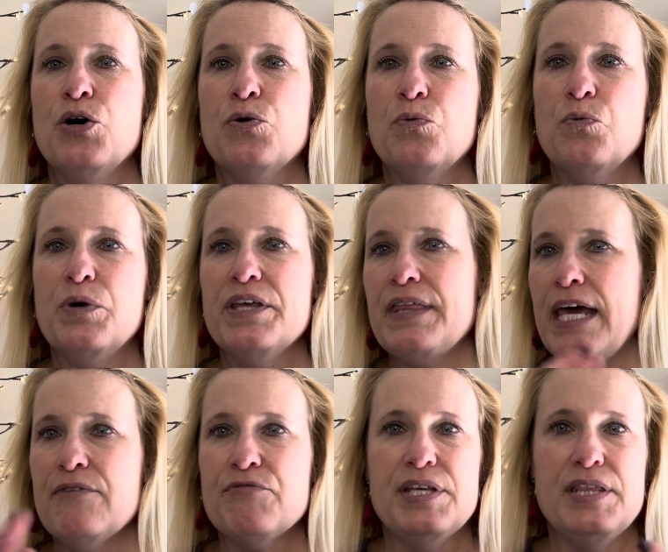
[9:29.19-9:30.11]
with
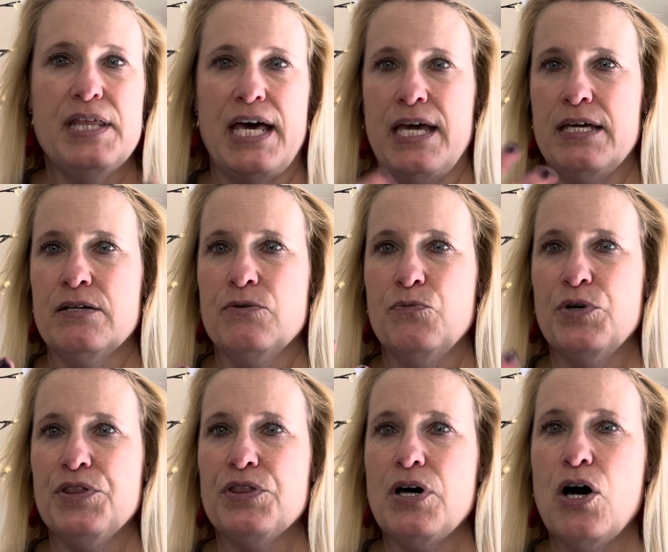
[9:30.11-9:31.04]
everything,
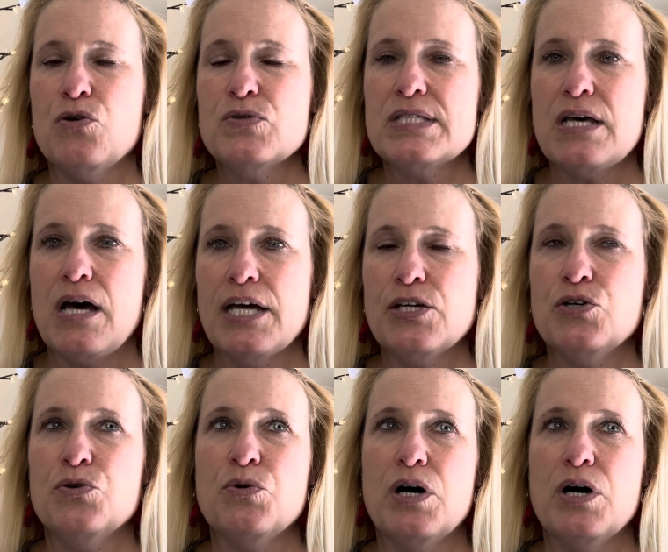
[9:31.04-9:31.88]
with the whole cycle